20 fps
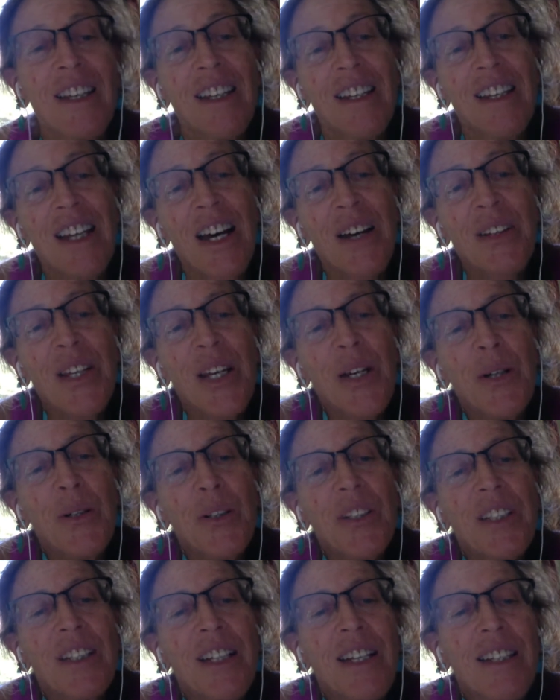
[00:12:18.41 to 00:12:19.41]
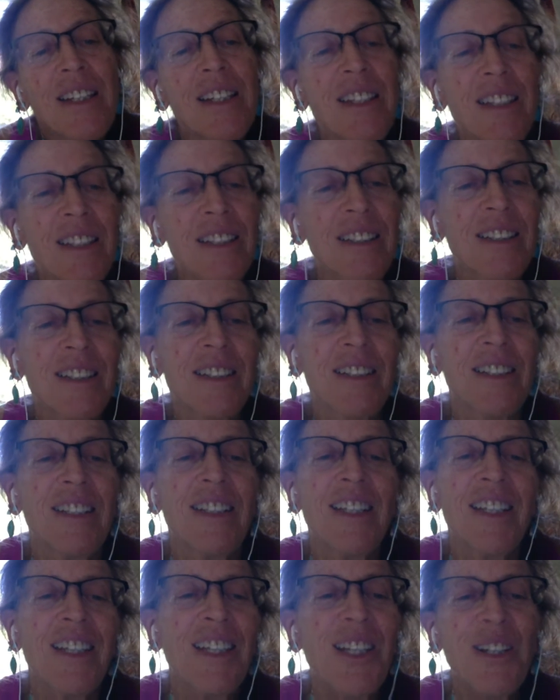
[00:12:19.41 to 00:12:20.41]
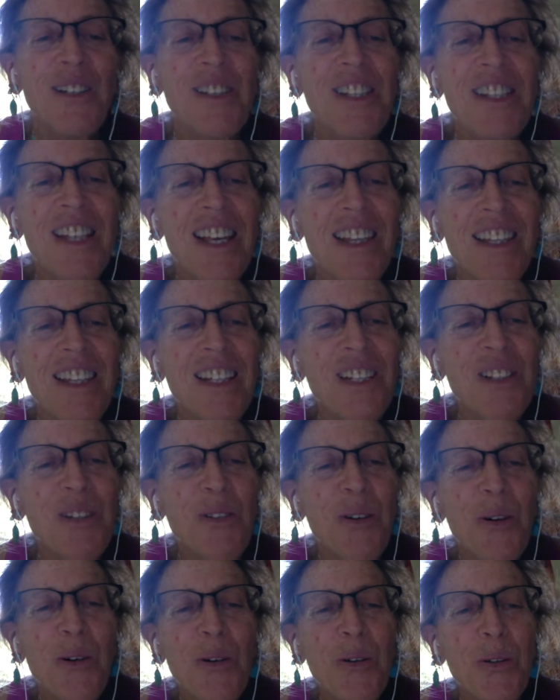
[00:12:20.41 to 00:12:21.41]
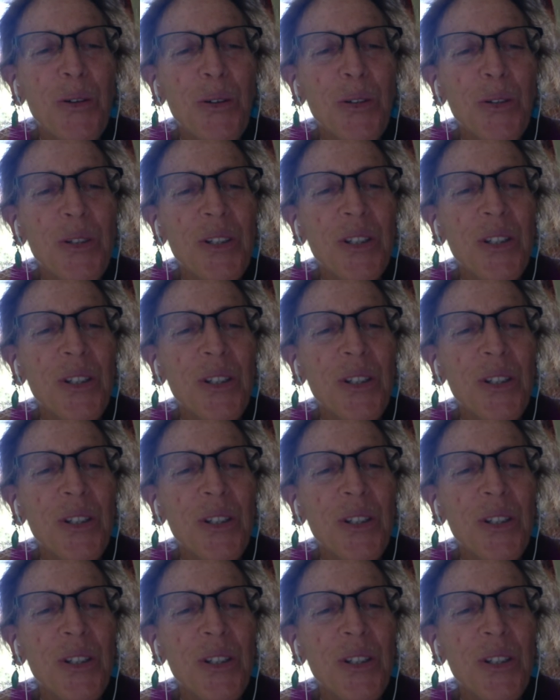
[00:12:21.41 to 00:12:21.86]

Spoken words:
Now they hold nothing. There is nothing to hold.